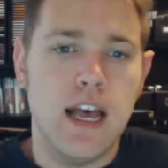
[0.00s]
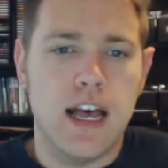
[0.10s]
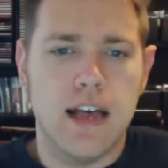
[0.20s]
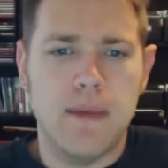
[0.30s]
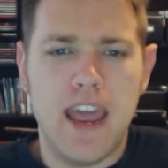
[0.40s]

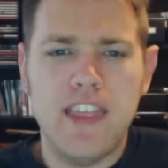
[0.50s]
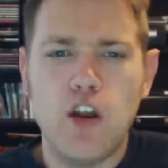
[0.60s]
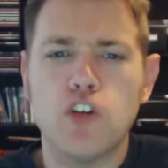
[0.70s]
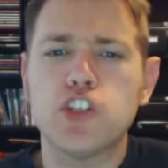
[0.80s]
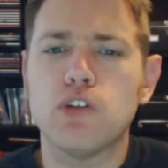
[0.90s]
And
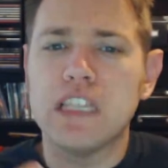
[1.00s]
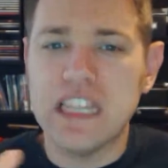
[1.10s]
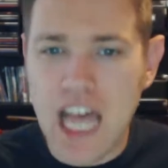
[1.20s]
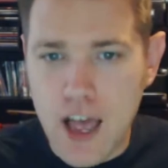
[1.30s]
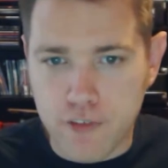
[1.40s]
then also
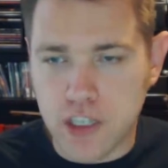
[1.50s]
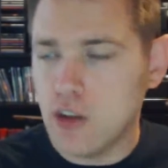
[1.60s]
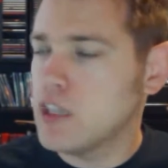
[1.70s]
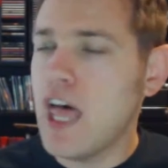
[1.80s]
love. You know,